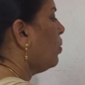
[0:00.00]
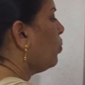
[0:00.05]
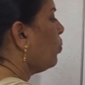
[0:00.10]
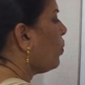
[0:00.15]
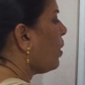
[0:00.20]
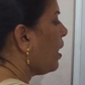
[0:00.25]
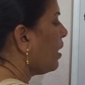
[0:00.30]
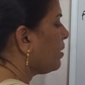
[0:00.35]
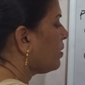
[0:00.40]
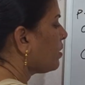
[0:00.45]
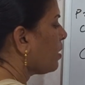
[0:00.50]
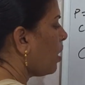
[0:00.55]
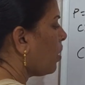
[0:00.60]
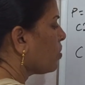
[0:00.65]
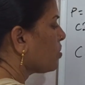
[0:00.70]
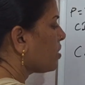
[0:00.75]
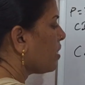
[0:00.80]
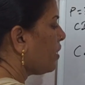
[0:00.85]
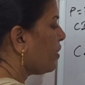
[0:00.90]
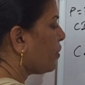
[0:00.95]

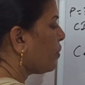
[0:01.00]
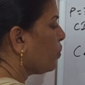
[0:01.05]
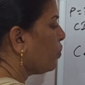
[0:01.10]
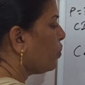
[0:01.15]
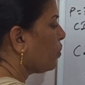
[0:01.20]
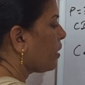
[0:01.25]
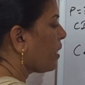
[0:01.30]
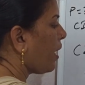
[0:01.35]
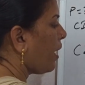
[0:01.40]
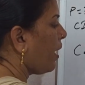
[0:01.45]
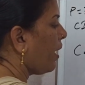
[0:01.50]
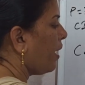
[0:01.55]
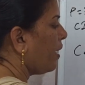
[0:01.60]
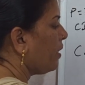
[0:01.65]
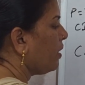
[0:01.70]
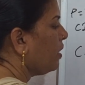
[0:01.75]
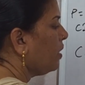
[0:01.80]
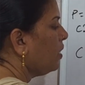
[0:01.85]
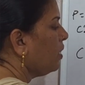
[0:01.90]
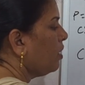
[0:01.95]

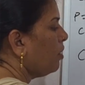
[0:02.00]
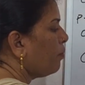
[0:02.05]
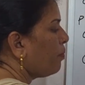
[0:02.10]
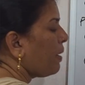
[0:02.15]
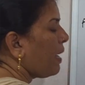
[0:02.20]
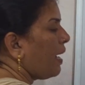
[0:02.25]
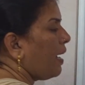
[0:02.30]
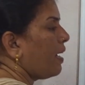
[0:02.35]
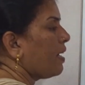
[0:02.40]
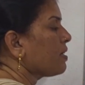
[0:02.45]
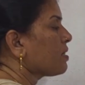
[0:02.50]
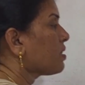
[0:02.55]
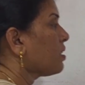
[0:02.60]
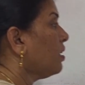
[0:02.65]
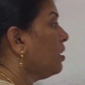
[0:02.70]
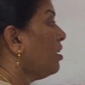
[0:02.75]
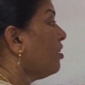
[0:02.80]
1,210 plus.